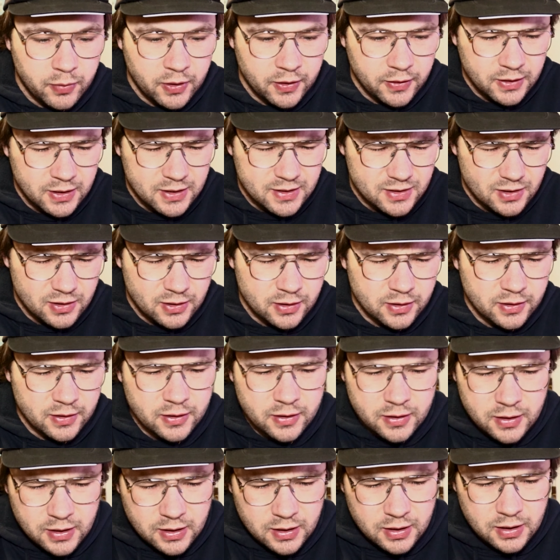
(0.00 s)
But these are
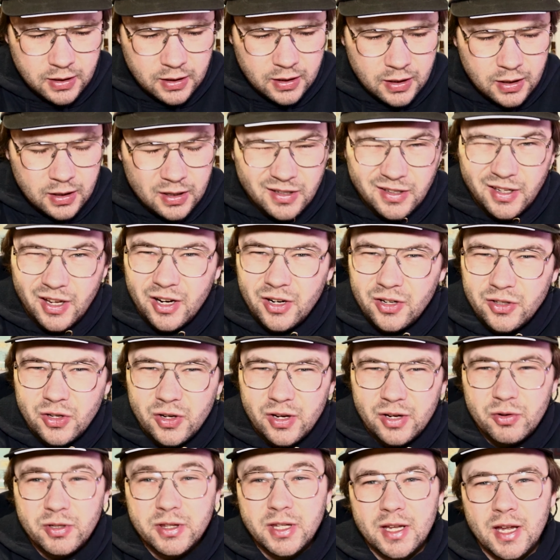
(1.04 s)
the, I don't
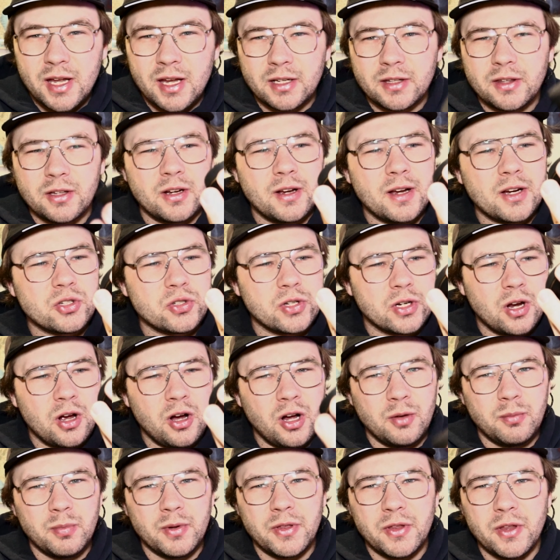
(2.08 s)
know what the heck they're actually
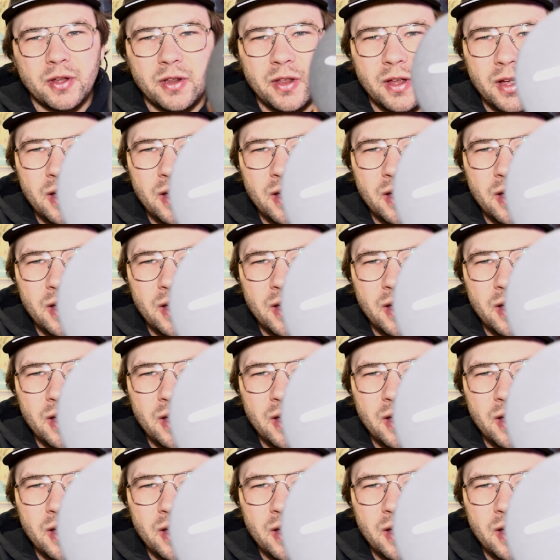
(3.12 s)
called, but they're